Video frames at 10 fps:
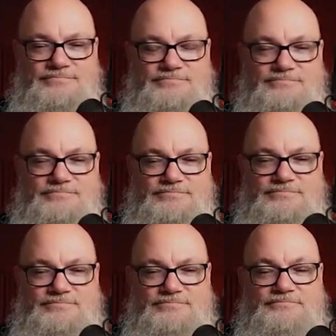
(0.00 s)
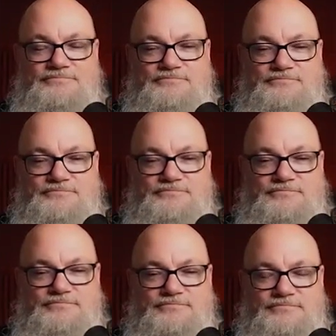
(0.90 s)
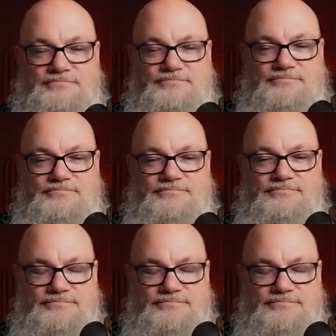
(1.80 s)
This person isn't speaking.